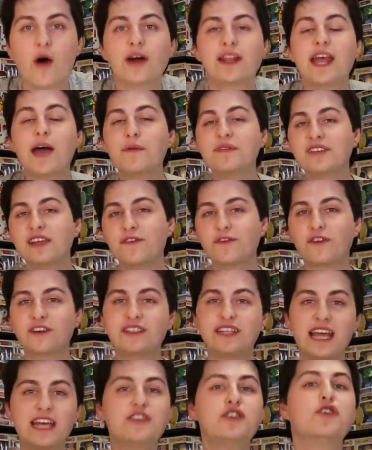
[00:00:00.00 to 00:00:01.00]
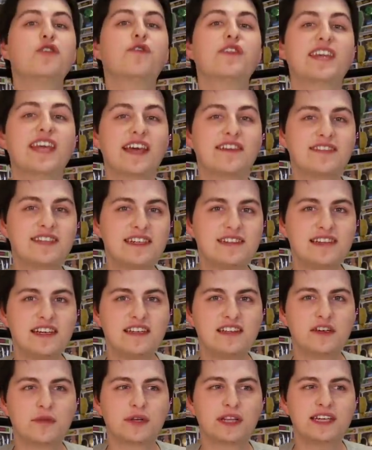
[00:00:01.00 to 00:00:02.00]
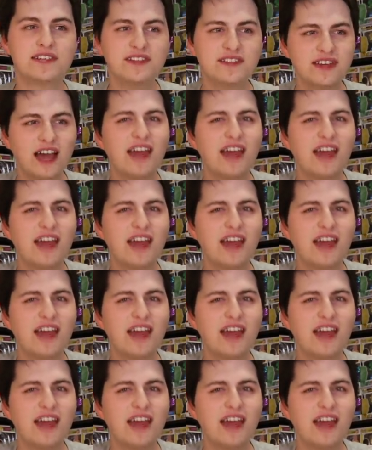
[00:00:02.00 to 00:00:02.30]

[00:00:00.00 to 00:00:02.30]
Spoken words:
And that was it for day two for the SDCC releases.